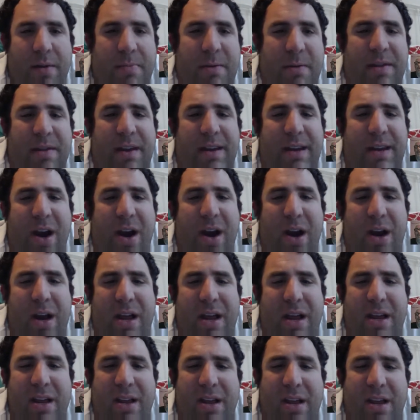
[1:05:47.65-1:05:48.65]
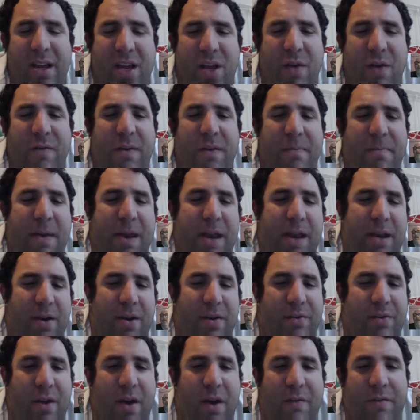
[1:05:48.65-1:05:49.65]
But see, Daren, you've admitted to
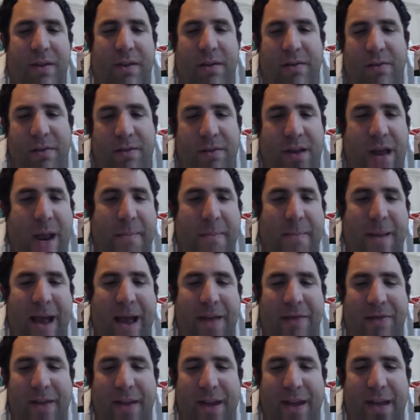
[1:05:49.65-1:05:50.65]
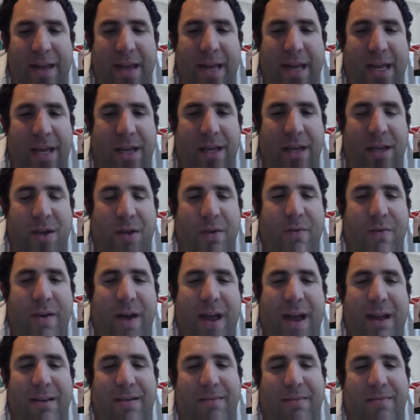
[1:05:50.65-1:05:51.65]
yourself, and this is not a bad thing. Like you've
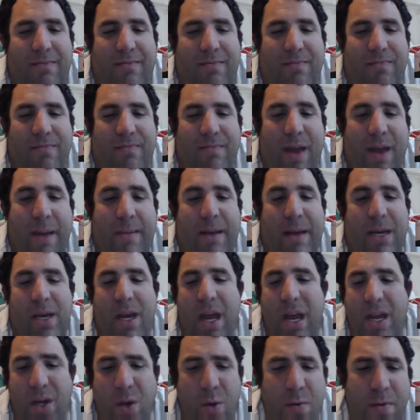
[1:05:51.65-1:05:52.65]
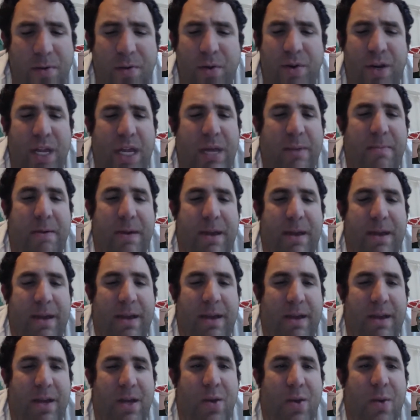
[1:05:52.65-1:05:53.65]
had, I mean, and you, Mr. Teebee,
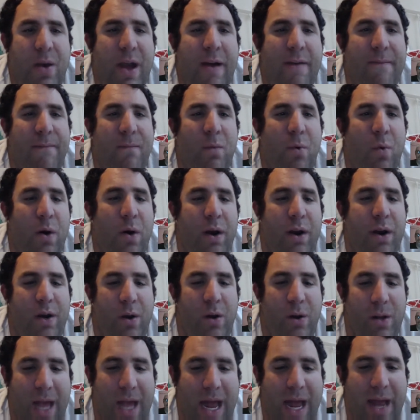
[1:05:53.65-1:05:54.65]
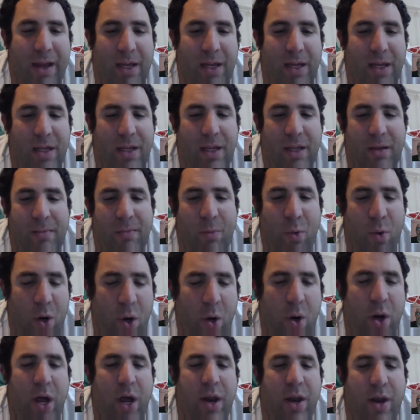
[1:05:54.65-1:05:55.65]
you have more in your life, more
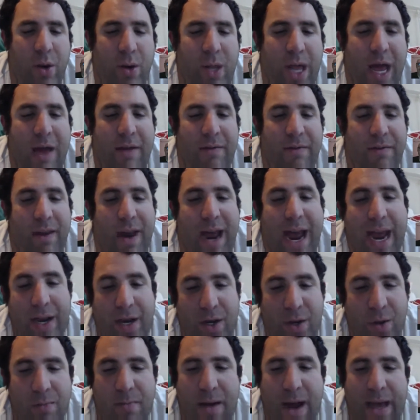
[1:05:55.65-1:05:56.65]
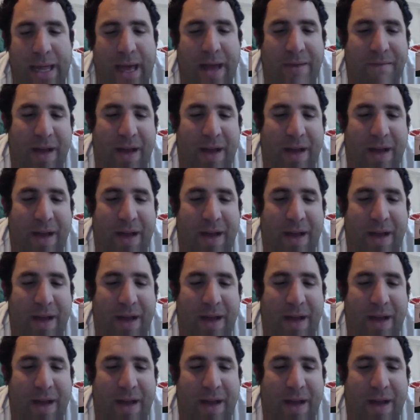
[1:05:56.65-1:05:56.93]
going on in your lives than I do in my life.